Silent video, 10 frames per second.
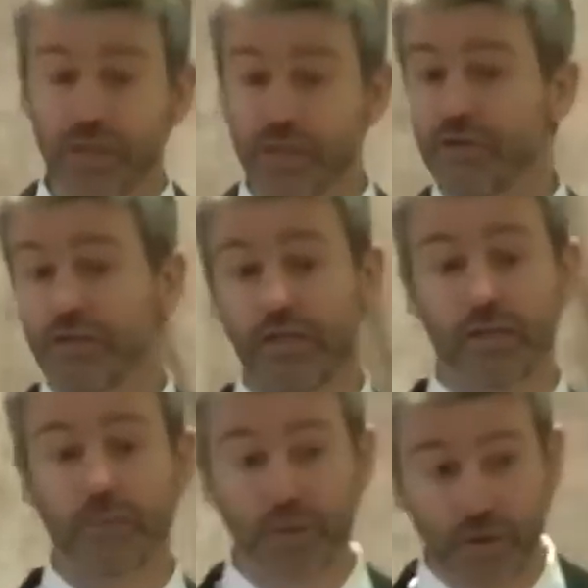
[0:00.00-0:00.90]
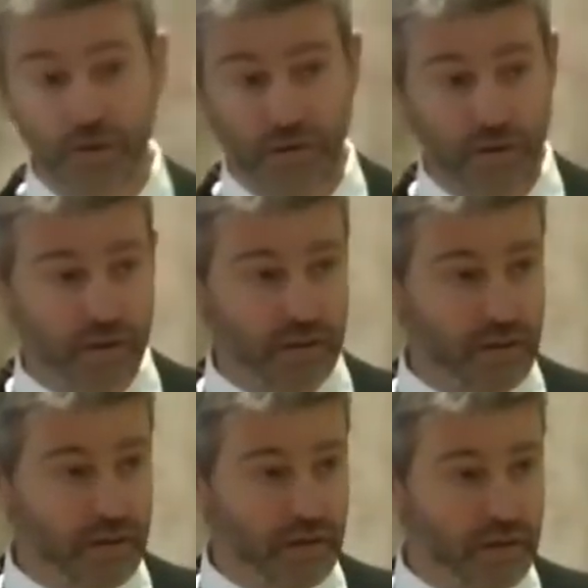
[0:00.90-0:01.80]
would have used it in the plural.
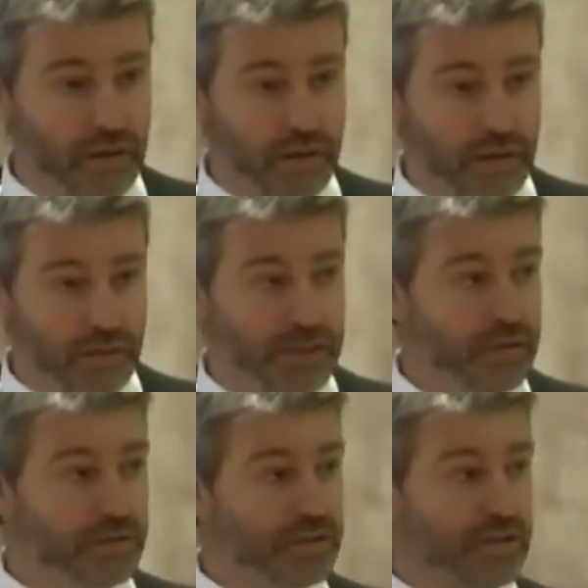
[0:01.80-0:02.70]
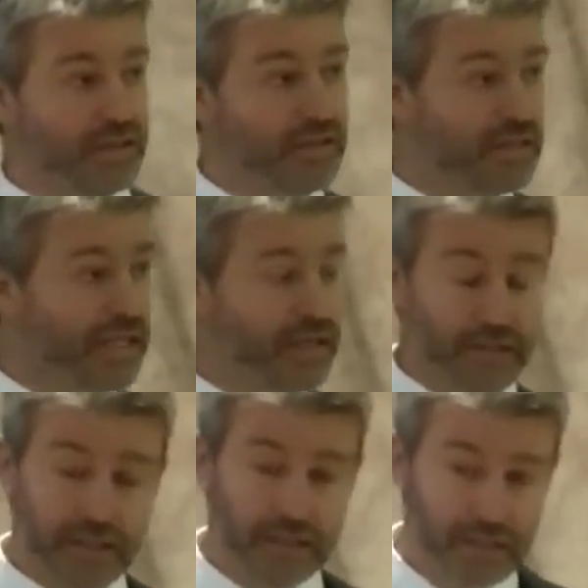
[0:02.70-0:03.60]
But he uses it in the singular.
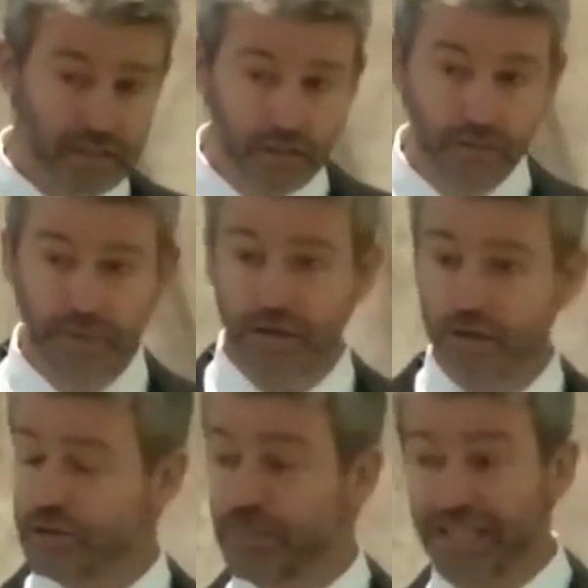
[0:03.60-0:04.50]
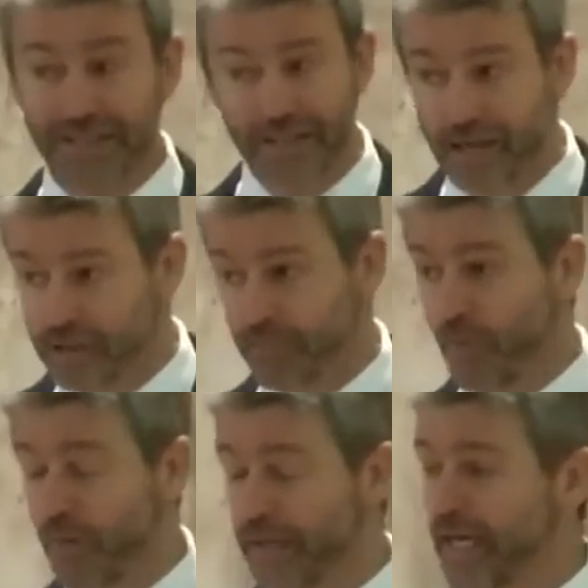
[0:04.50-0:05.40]
He doesn't exclude miracles, but that's not his
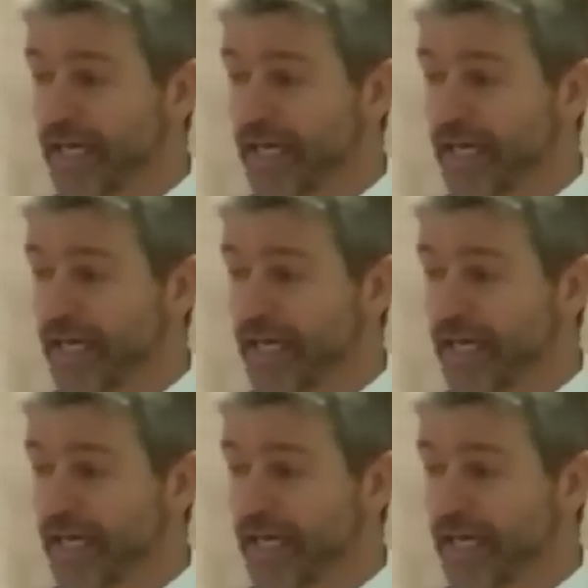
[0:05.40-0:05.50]
point.